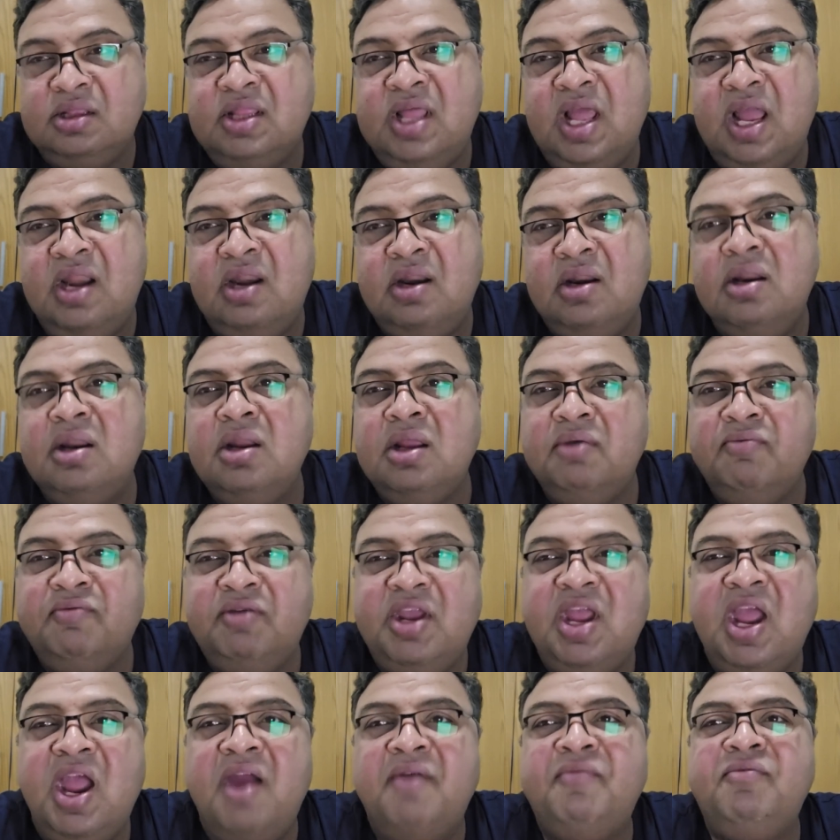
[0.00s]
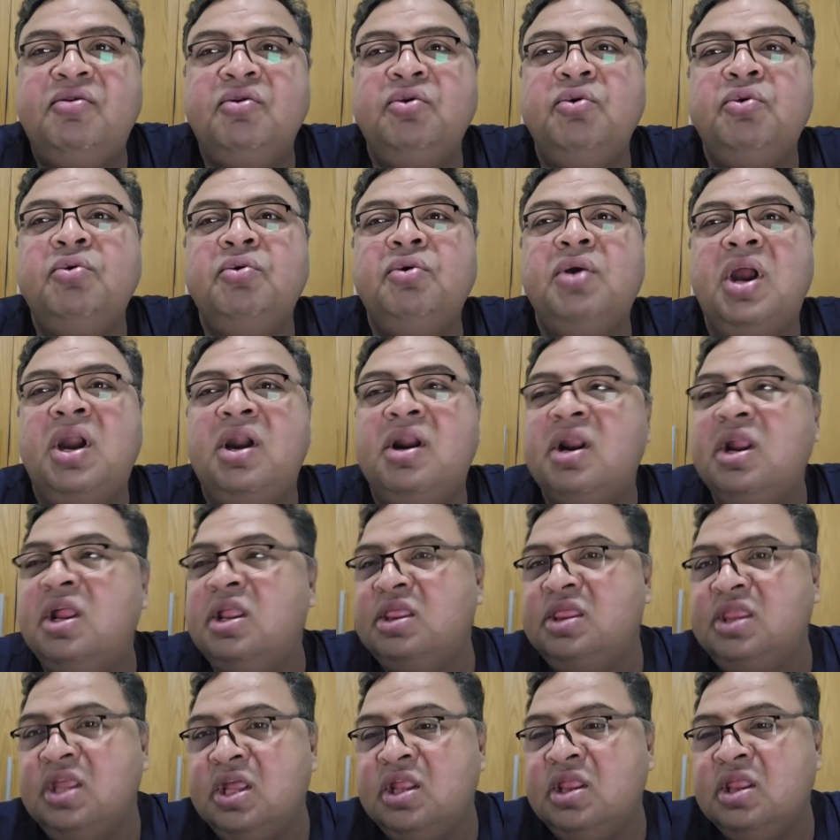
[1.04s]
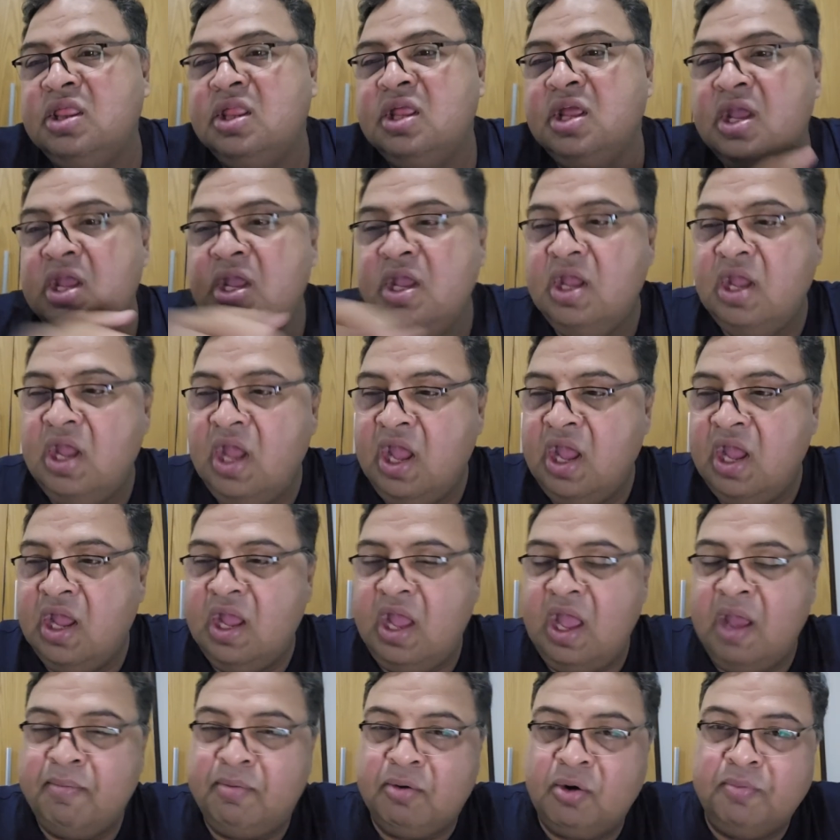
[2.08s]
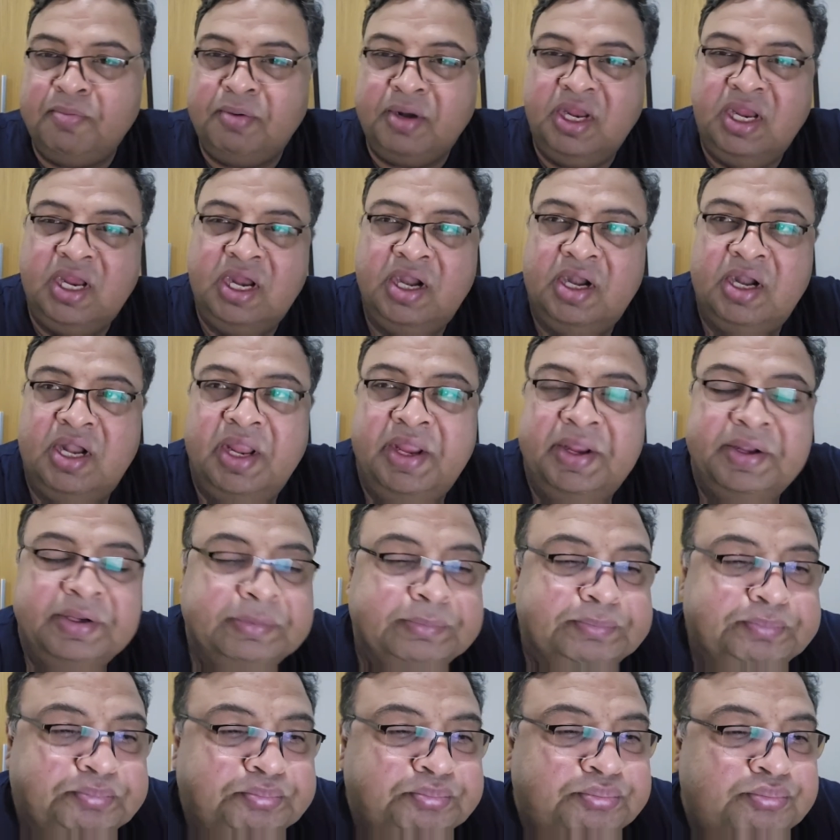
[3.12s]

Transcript: then we have to address this uh, appropriately.